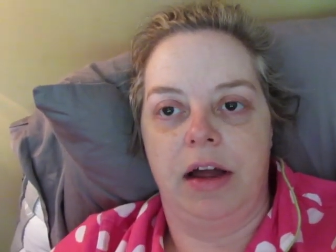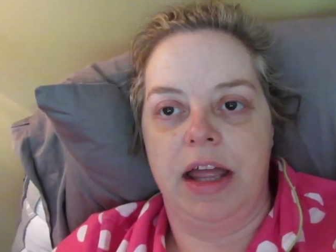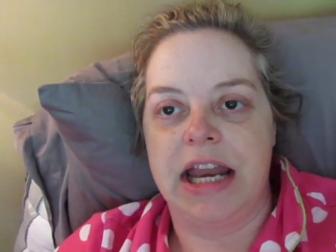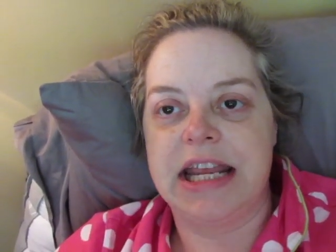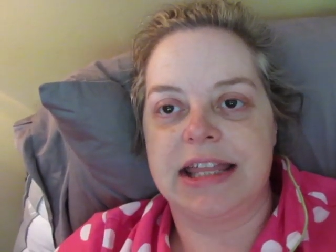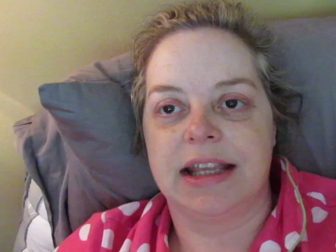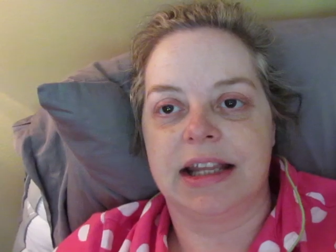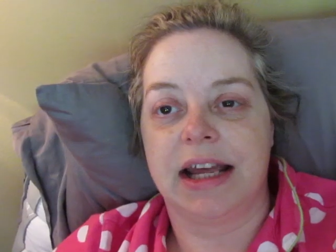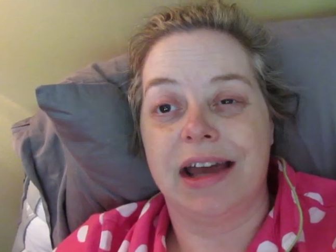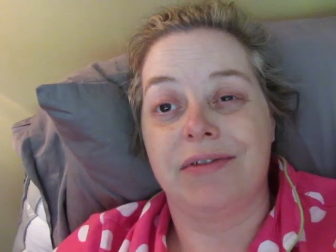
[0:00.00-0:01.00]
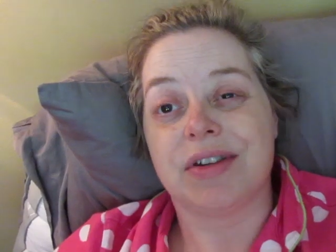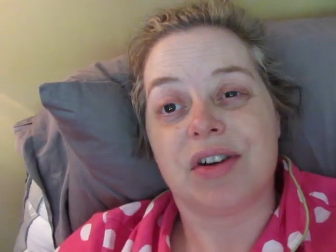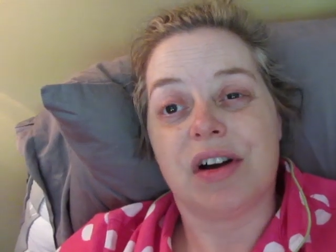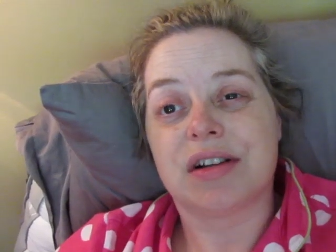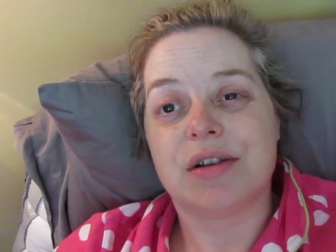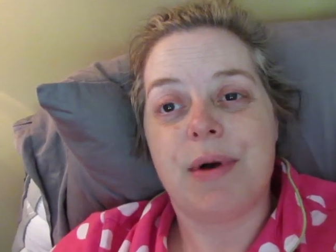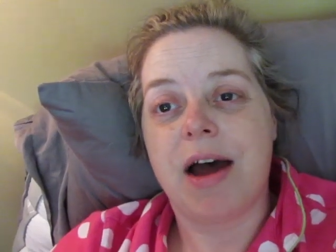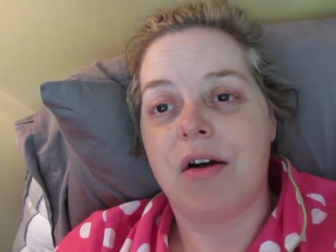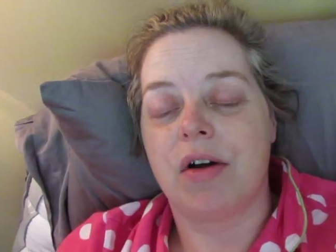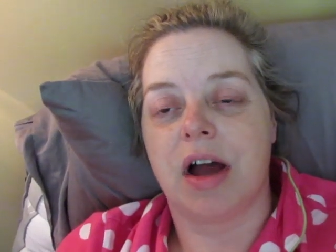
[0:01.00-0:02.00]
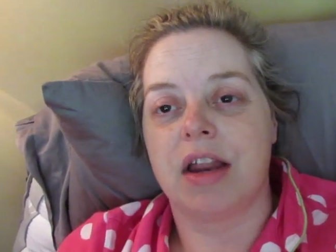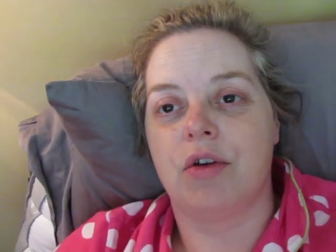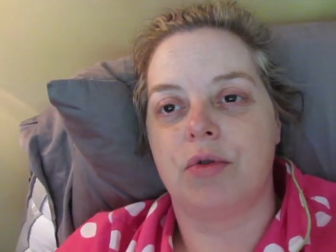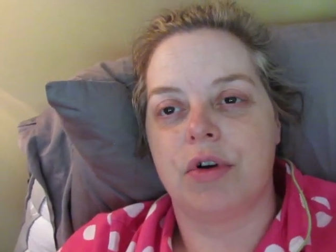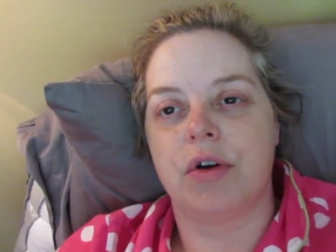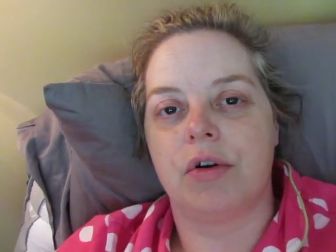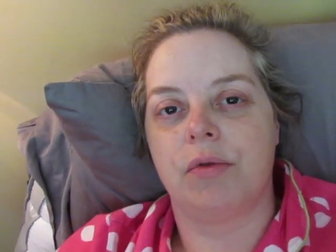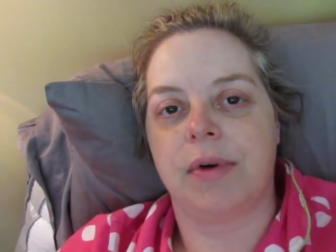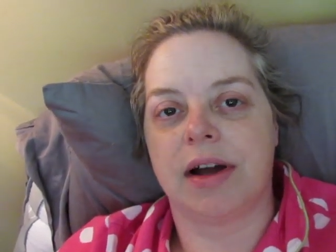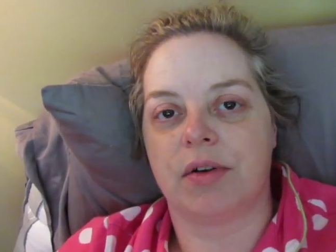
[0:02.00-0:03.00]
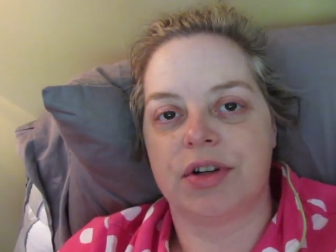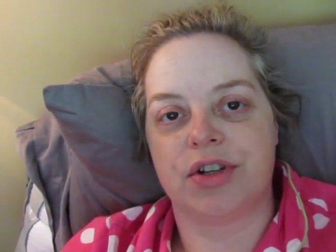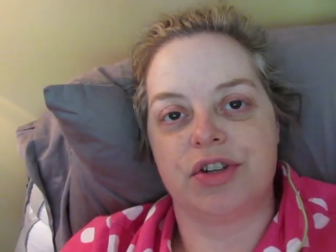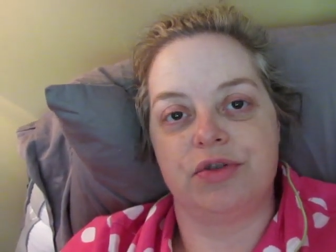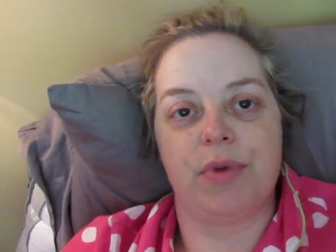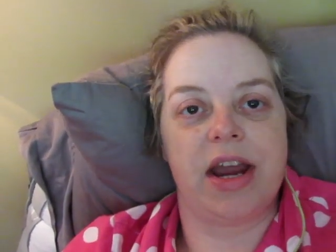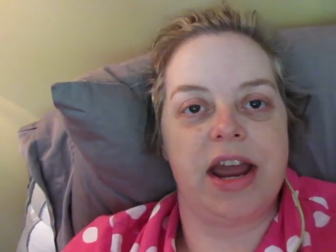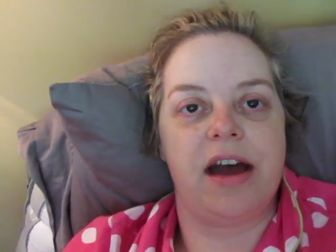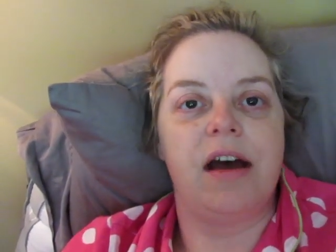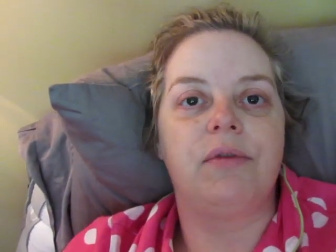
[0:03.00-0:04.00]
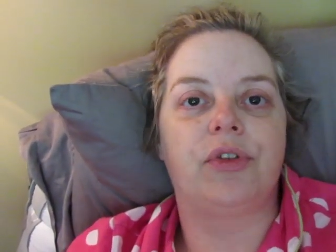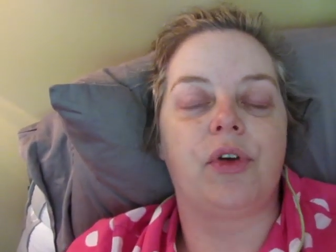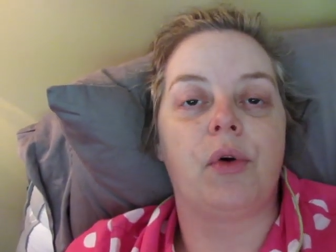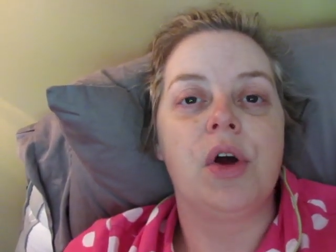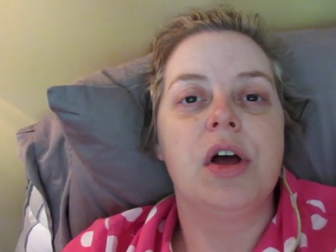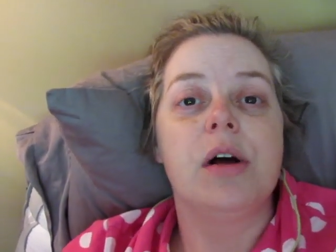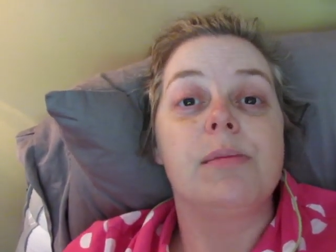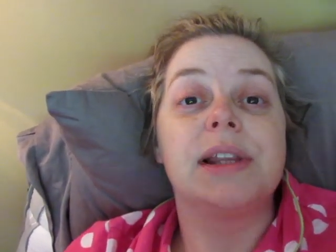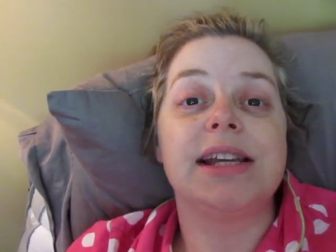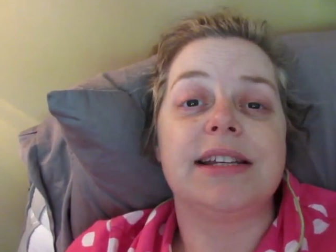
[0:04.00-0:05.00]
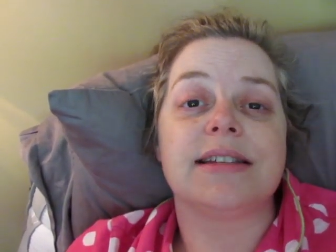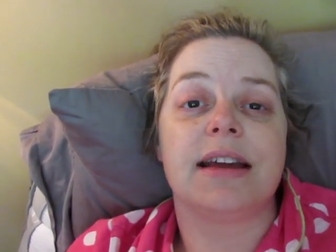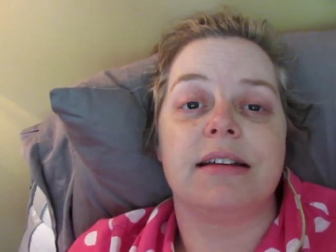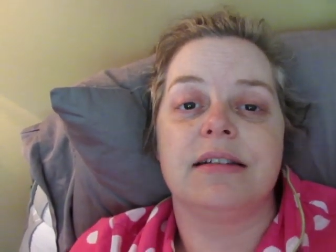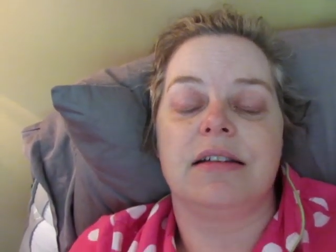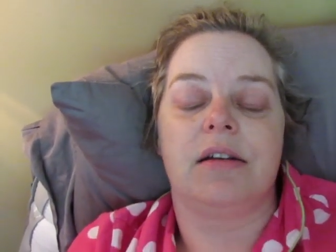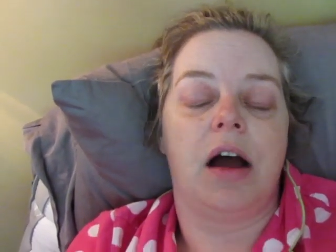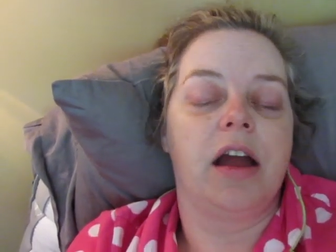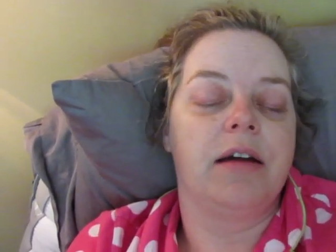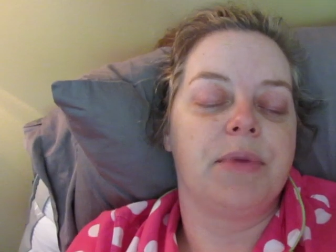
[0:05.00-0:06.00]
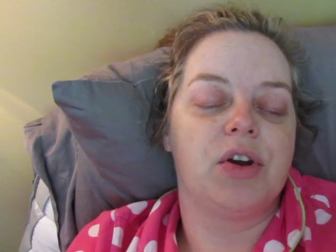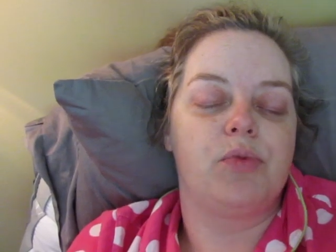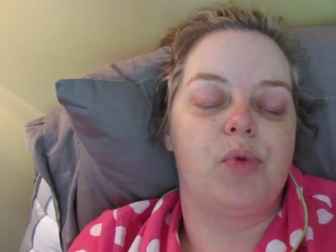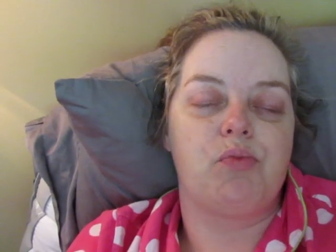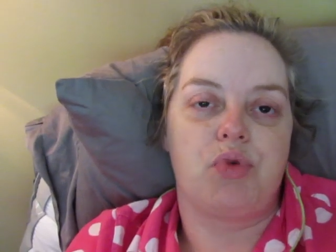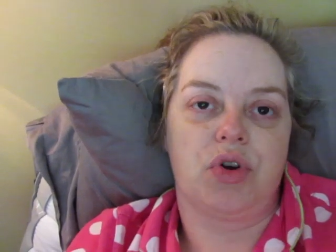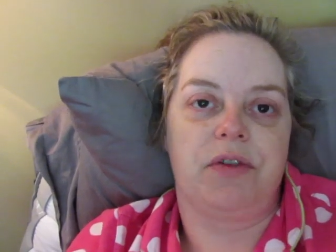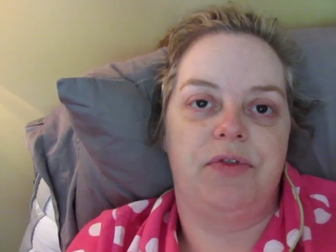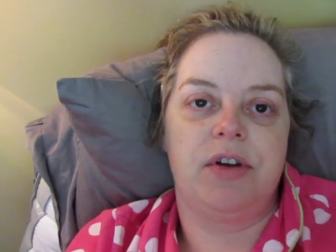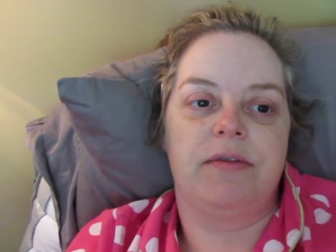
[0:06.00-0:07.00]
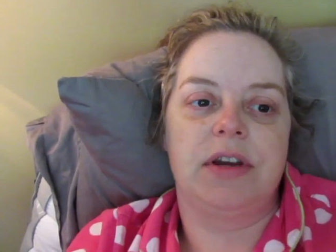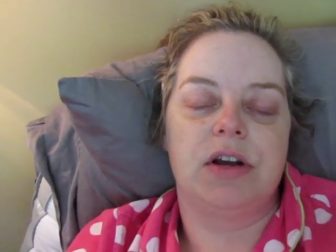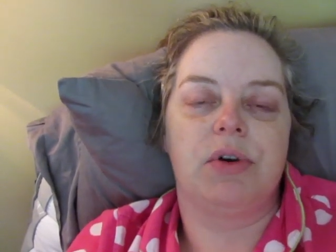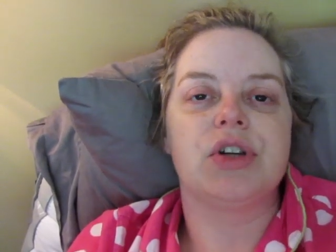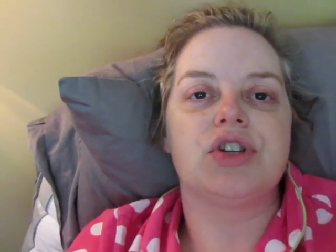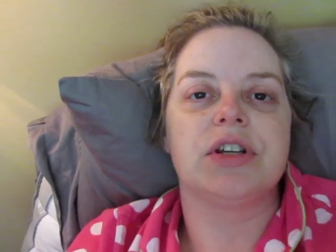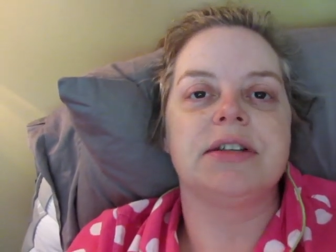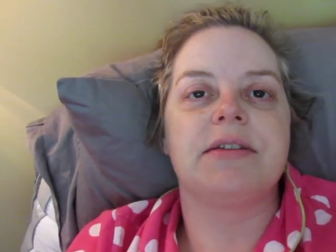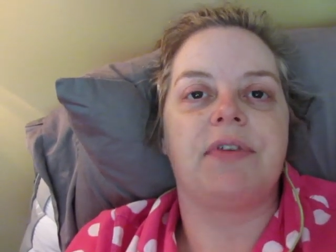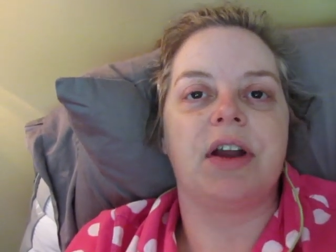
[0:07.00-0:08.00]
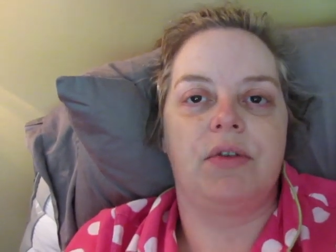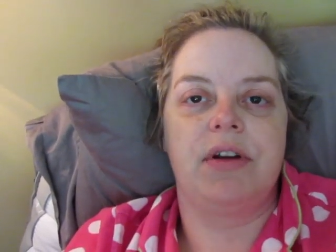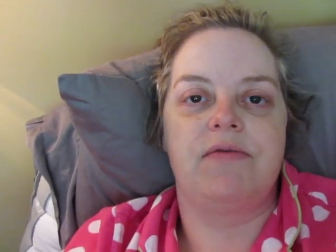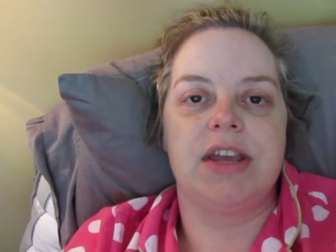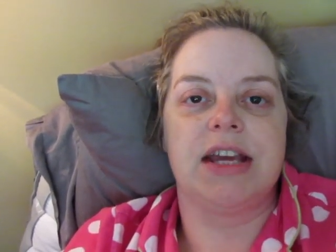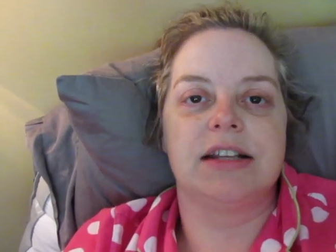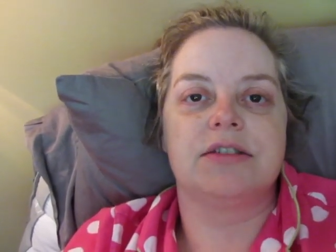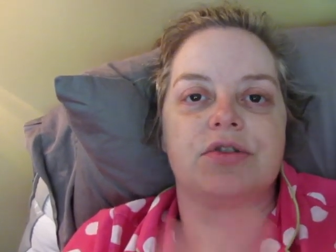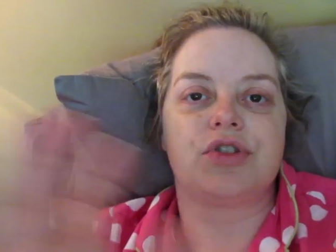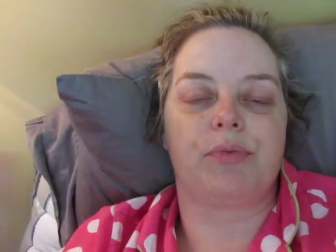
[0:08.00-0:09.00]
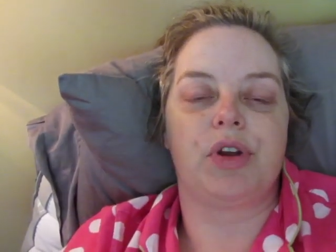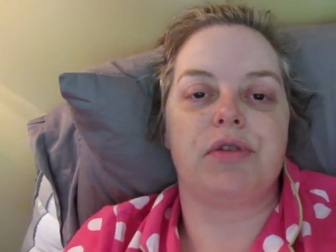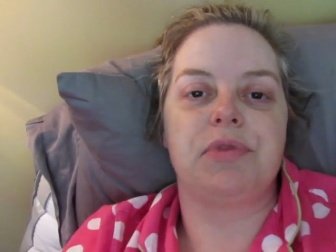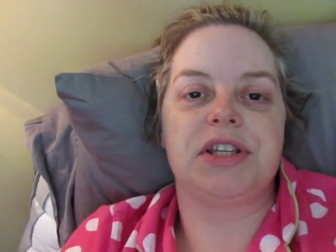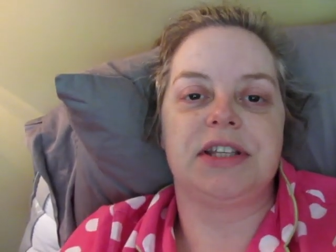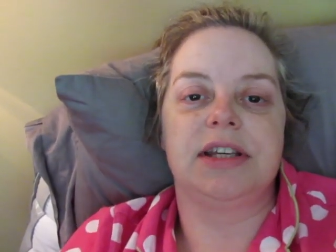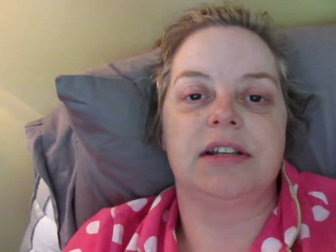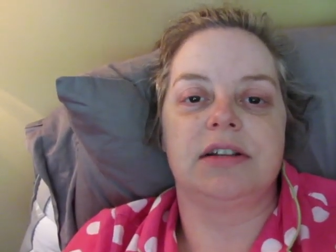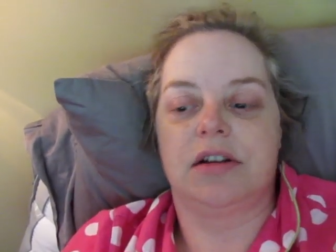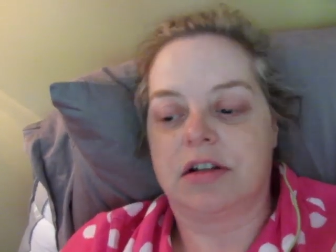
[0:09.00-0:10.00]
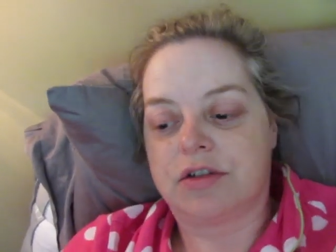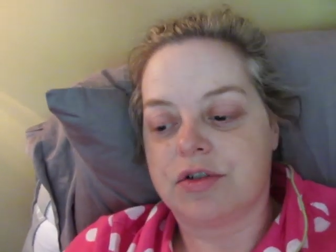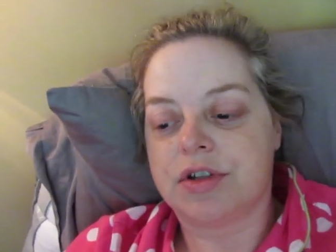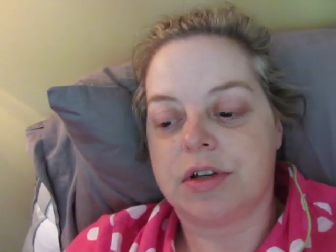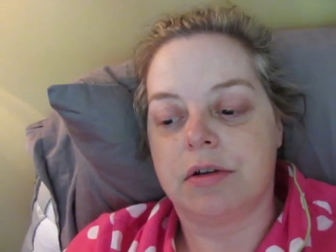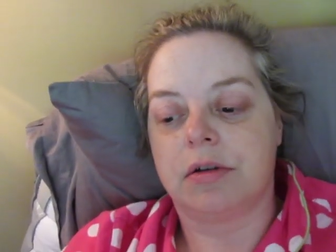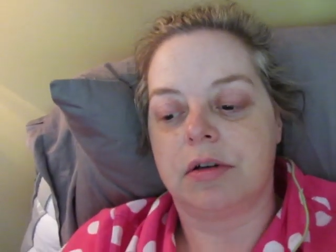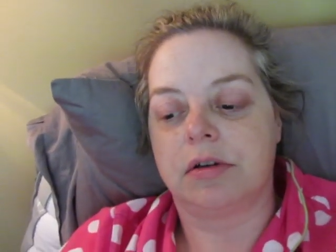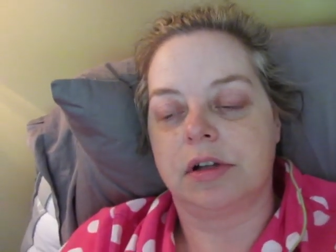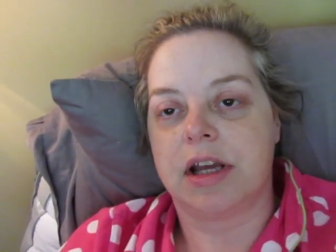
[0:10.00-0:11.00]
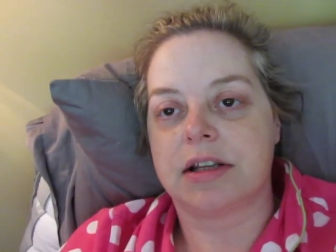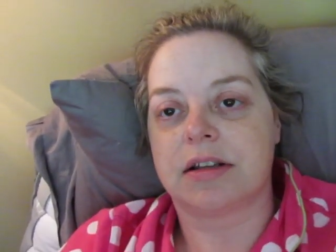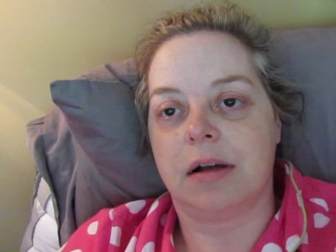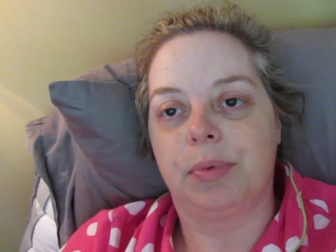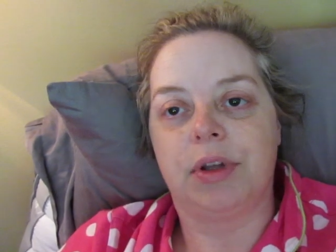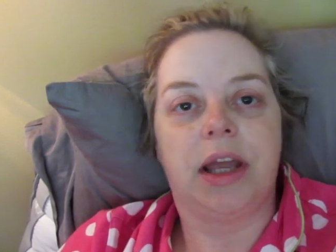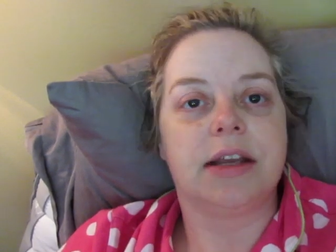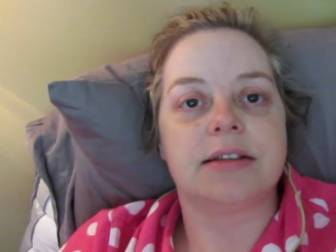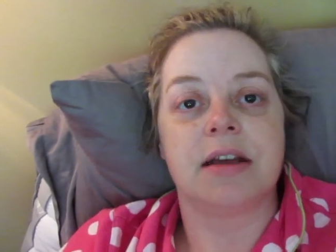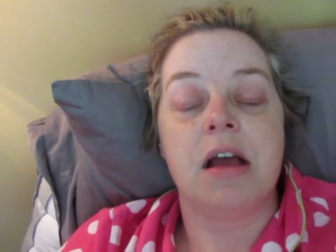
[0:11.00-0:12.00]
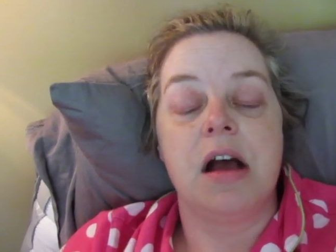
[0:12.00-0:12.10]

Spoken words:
anything that I haven't talked about, I don't know what questions you might have, so please, I am an open book. If you have any questions, if I don't have the answers, I'm going to be seeing the doctors here in the next couple days.